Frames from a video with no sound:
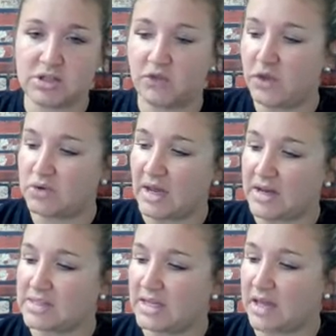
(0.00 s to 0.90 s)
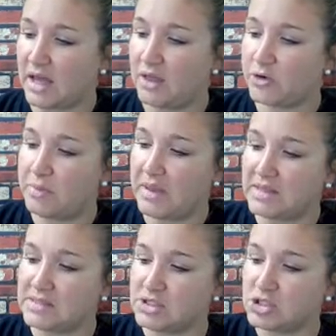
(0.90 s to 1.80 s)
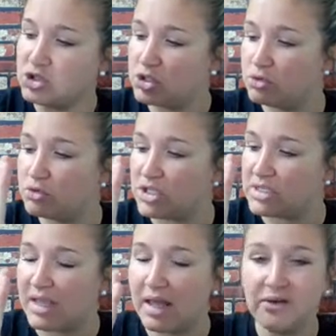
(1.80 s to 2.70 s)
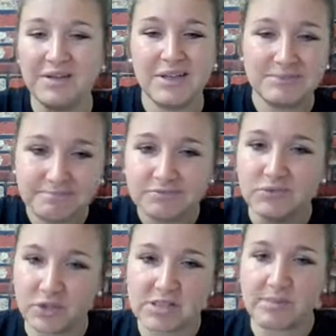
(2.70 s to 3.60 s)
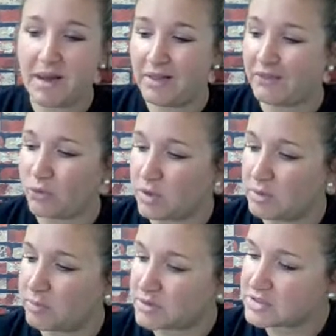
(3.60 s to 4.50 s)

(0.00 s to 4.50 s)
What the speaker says: So if you kind of take the other piece and scooch it down, looks about like 40%.